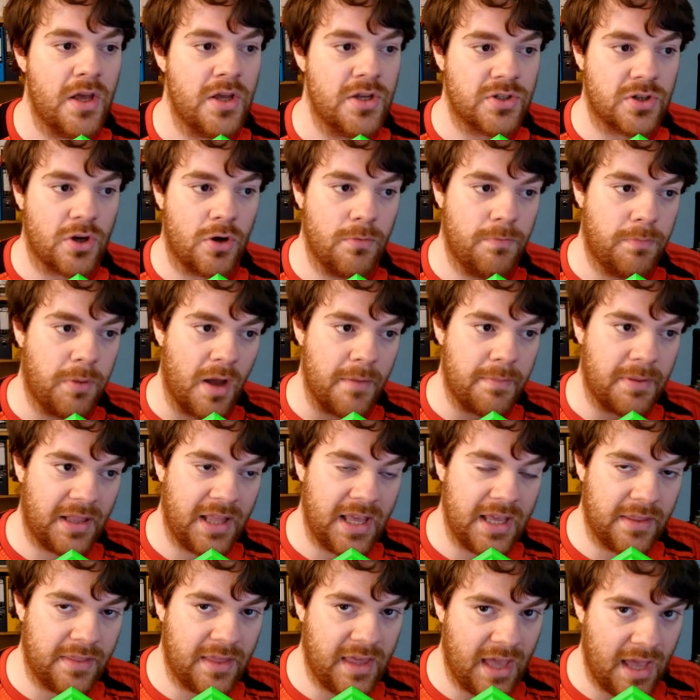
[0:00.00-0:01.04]
So by
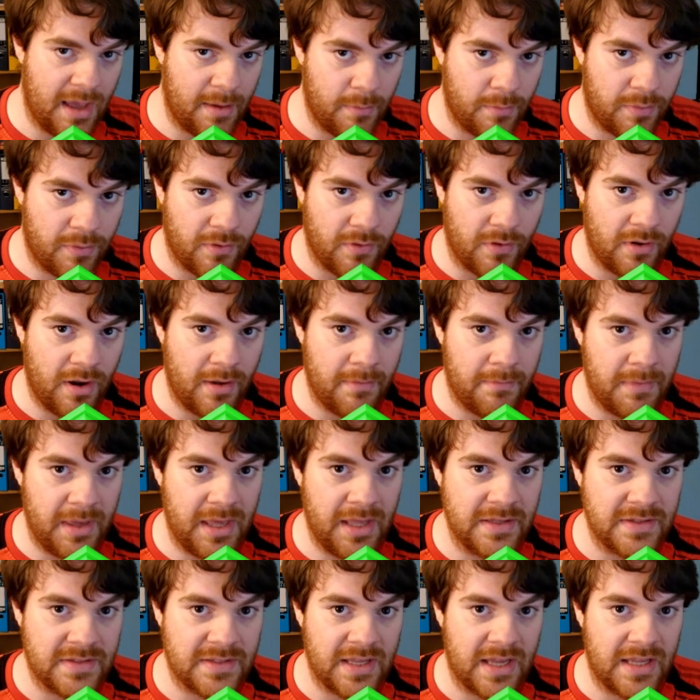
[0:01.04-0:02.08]
playing the Emperor, it
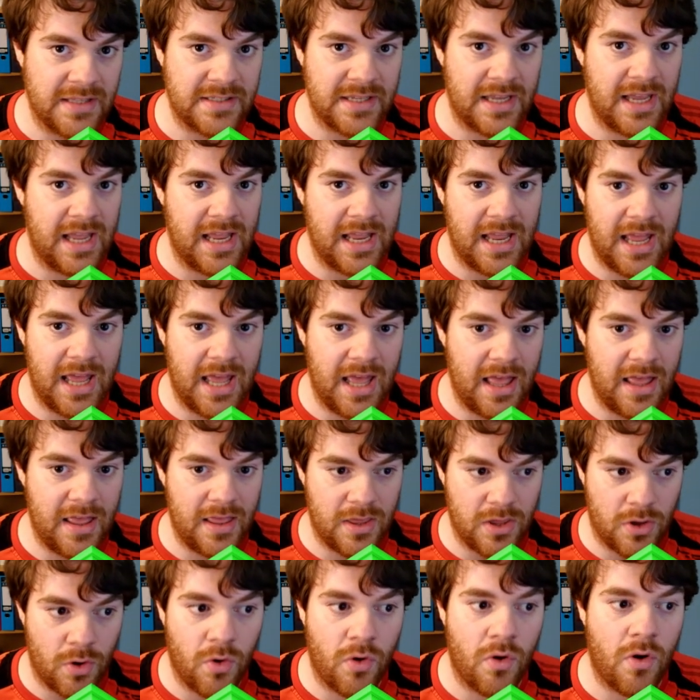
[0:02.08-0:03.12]
means that
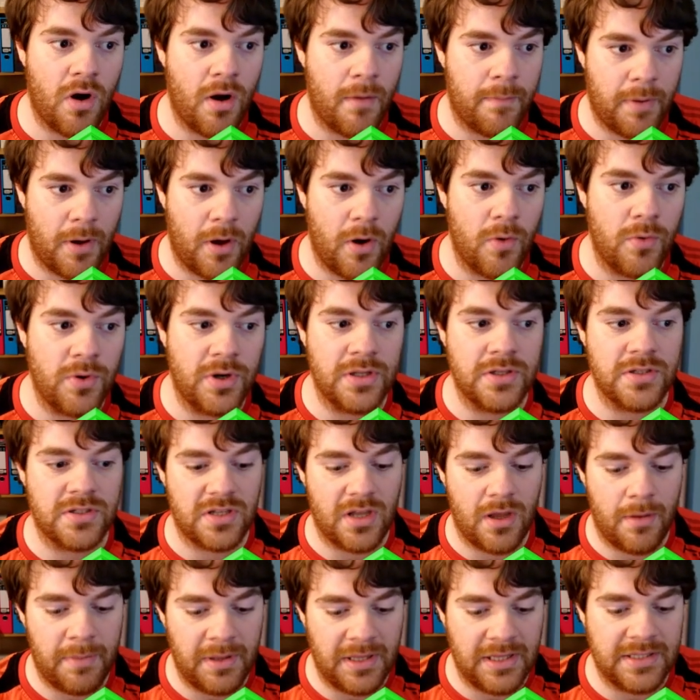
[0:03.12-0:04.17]
your opponent's
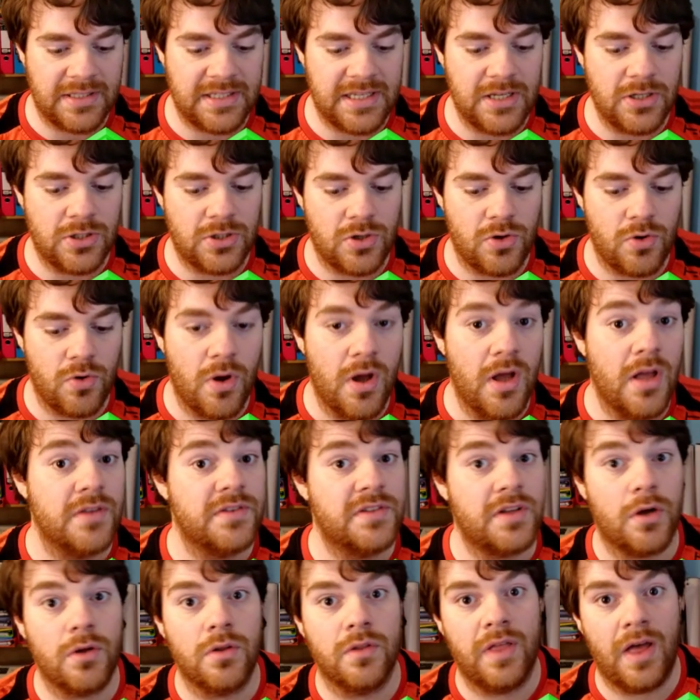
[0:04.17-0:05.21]
ability to
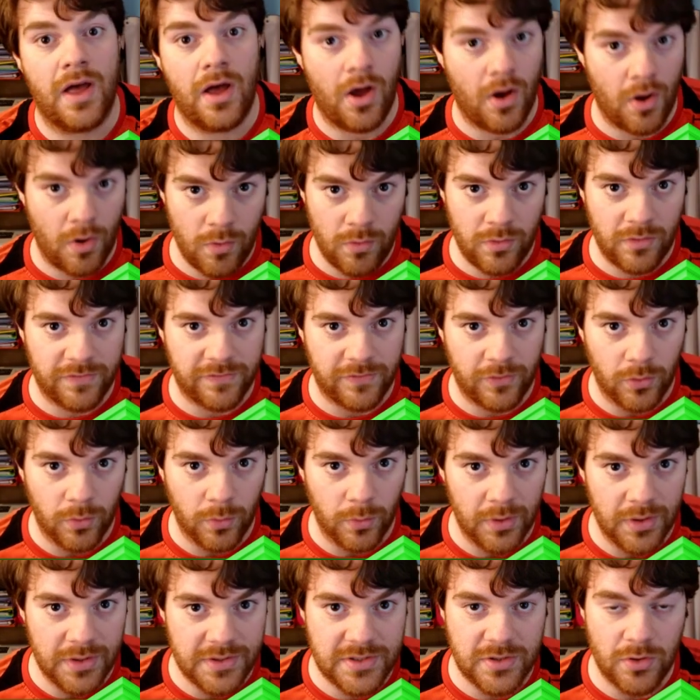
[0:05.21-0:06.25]
dull their own
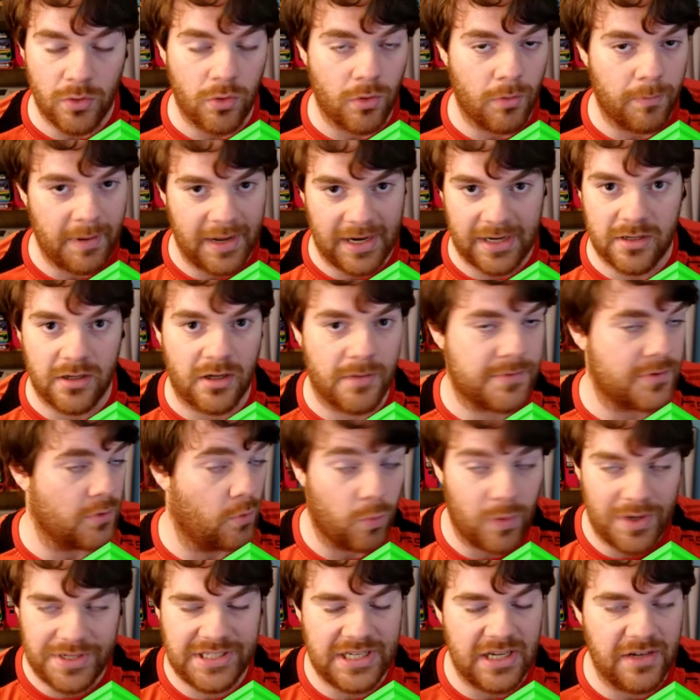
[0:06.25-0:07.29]
forwards or backups or
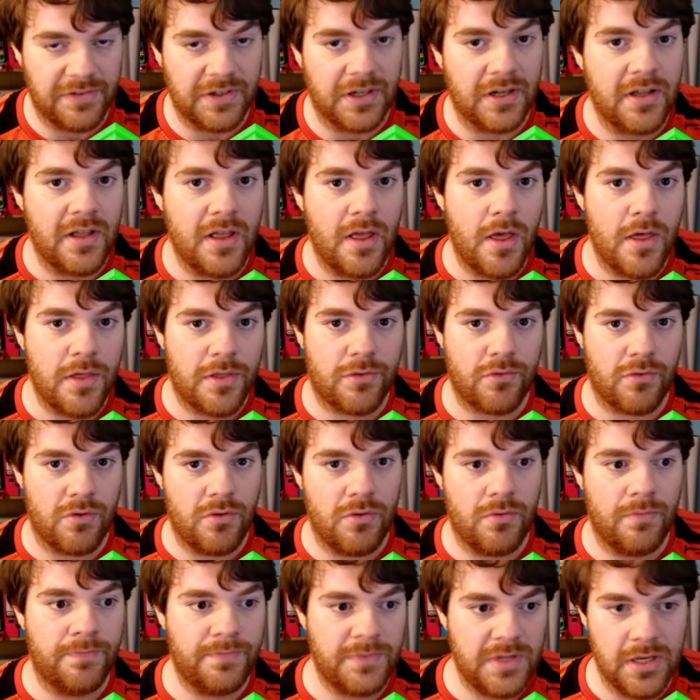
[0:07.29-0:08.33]
whatever
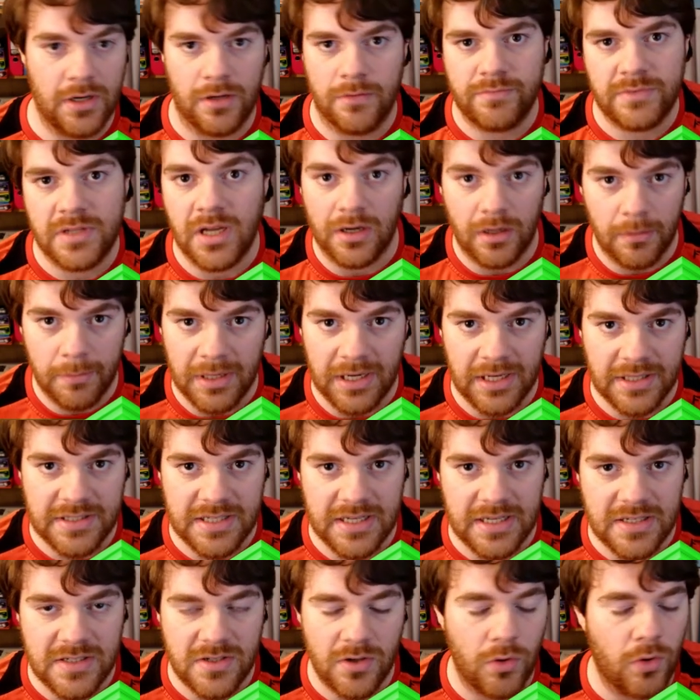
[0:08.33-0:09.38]
through, you know, dull
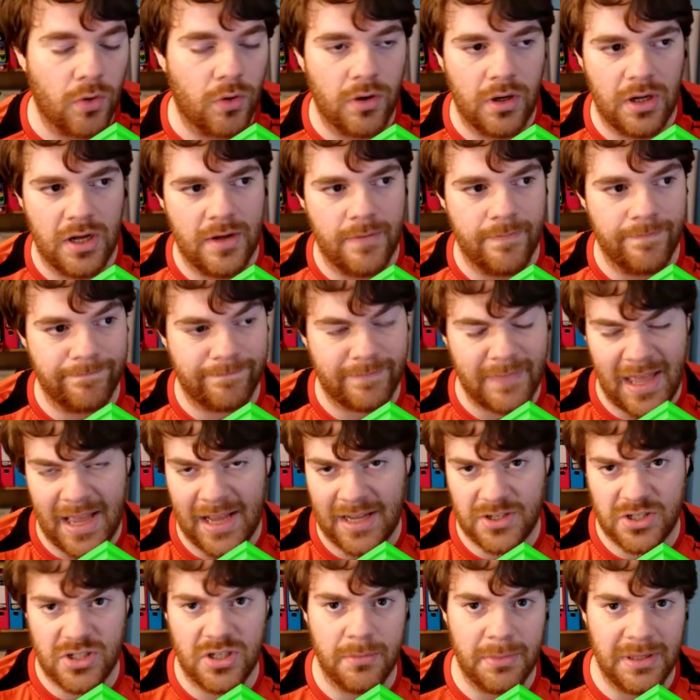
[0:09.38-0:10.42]
abilities or
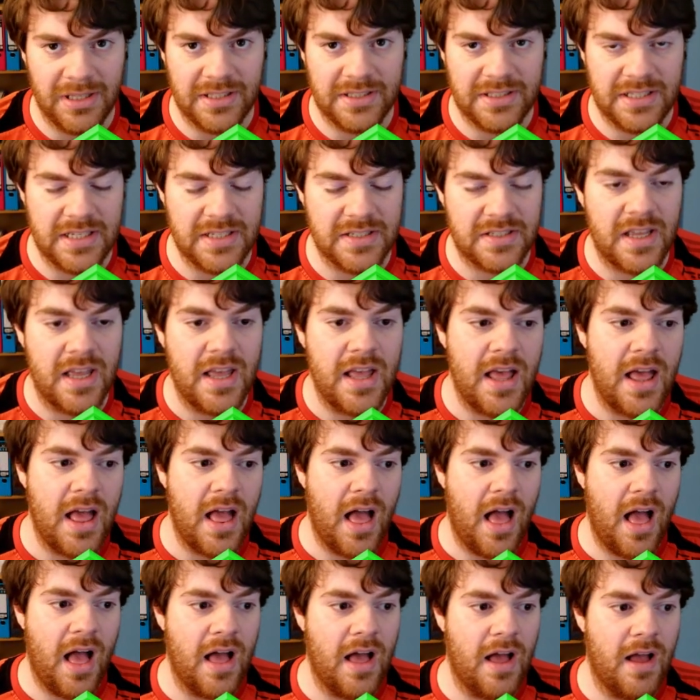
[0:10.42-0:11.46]
action abilities
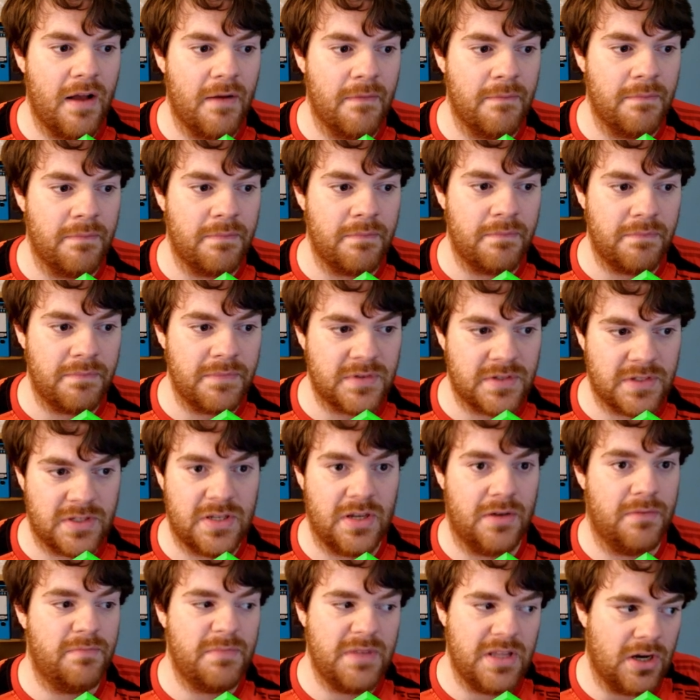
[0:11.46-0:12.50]

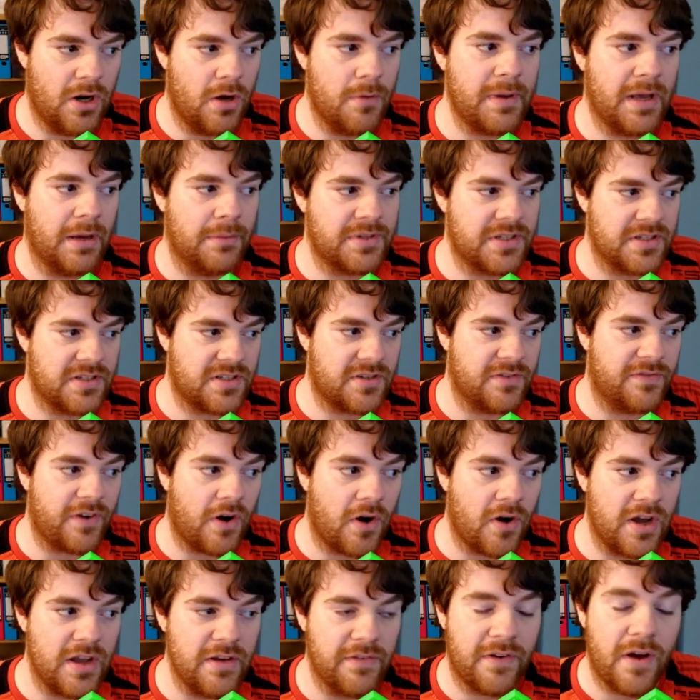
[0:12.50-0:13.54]
to, you know, be able to
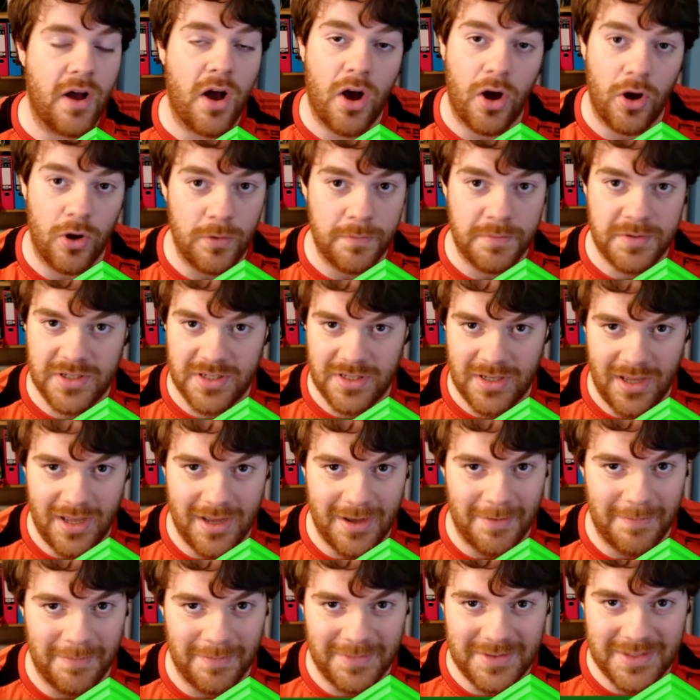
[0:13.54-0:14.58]
survive Hope's
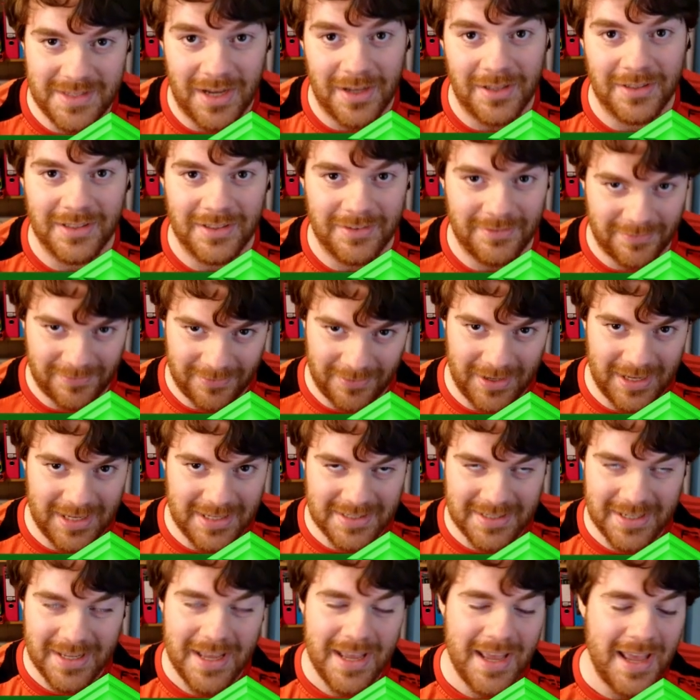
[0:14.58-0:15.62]
dull and
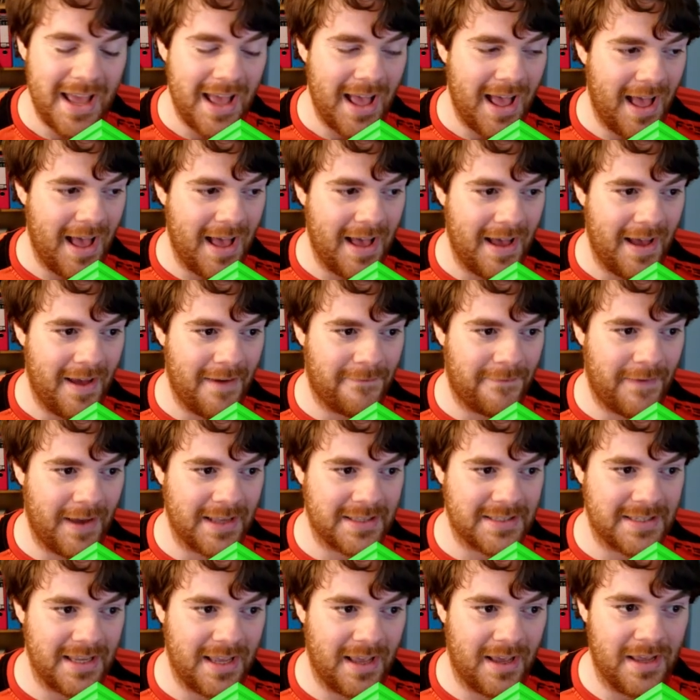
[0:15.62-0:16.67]
freeze
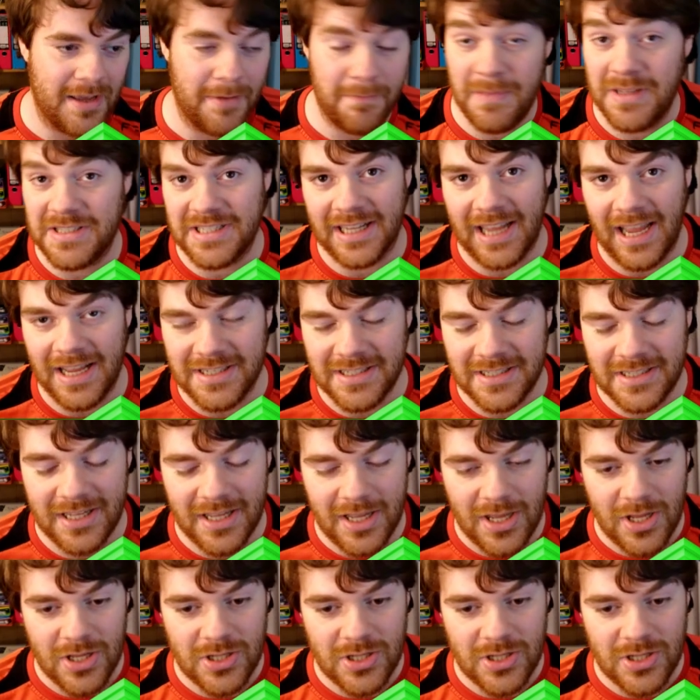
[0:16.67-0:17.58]
effect mitigated.